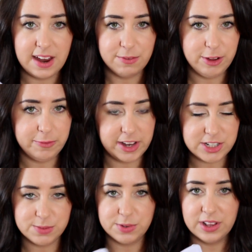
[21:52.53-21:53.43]
Every
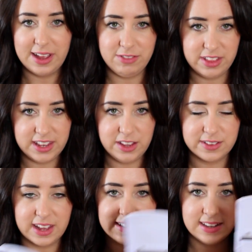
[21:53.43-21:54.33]
vegetable, everything you
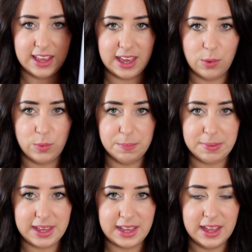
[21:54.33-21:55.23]
slice in here will
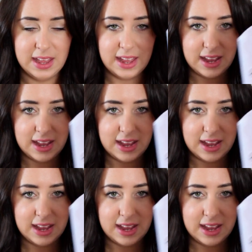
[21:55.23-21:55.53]
be